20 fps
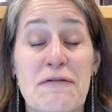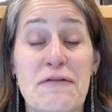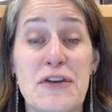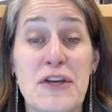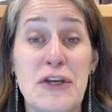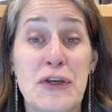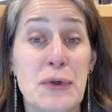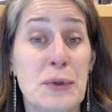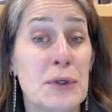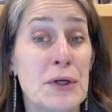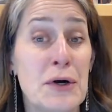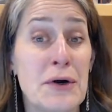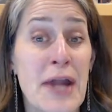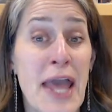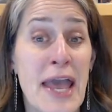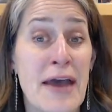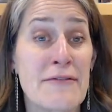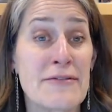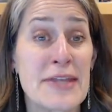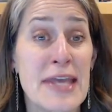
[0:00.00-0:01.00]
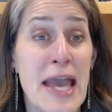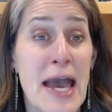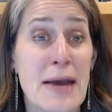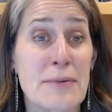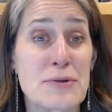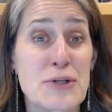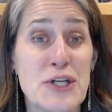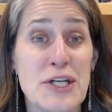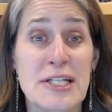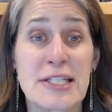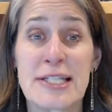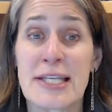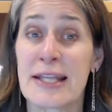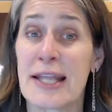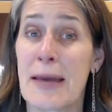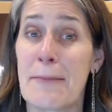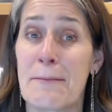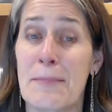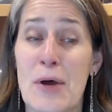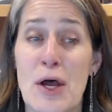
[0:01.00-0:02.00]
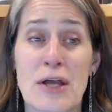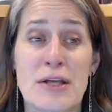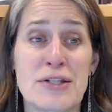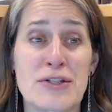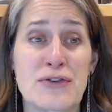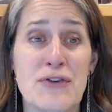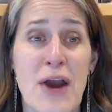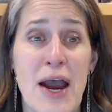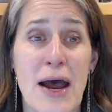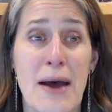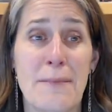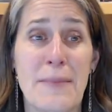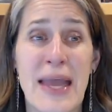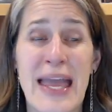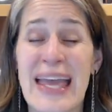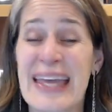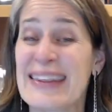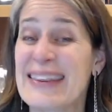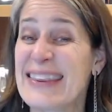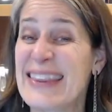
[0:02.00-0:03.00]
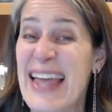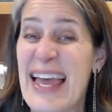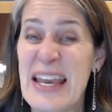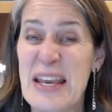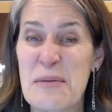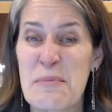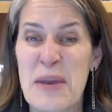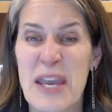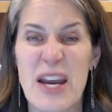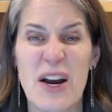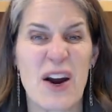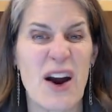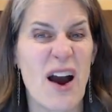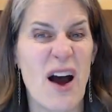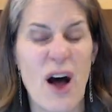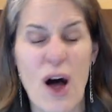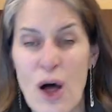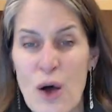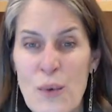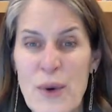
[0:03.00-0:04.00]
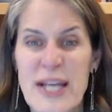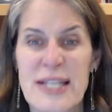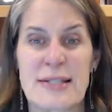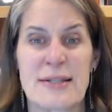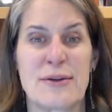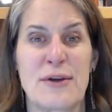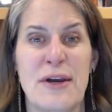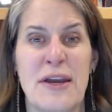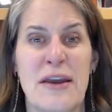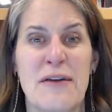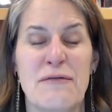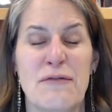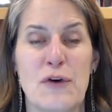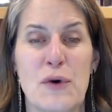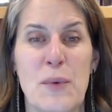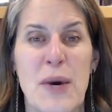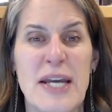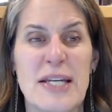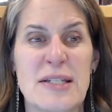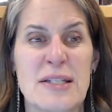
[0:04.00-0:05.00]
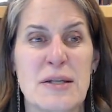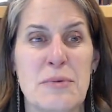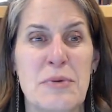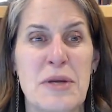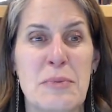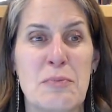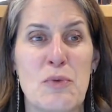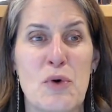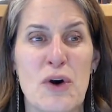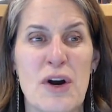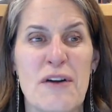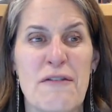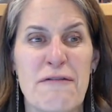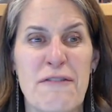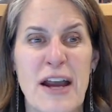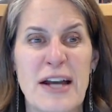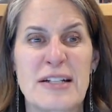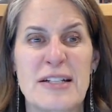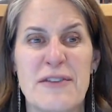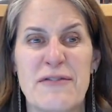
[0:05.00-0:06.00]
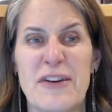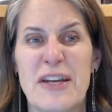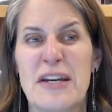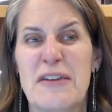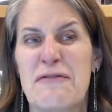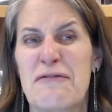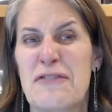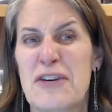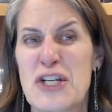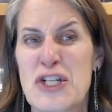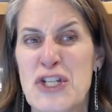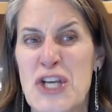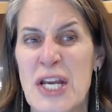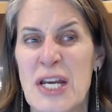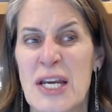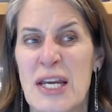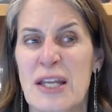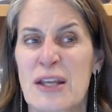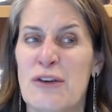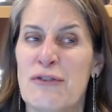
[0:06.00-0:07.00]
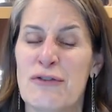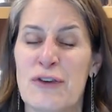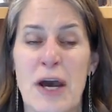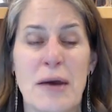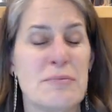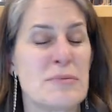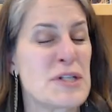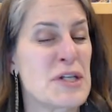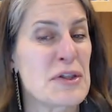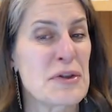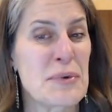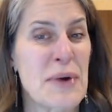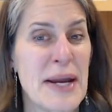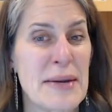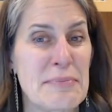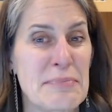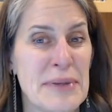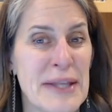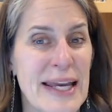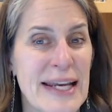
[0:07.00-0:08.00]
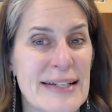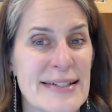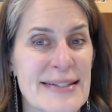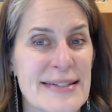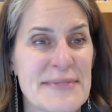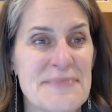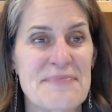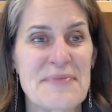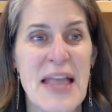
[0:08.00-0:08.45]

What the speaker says: If you don't have the option to let balls drop and, like me, are always looking for ways to be more effective and efficient, you've come to the right place.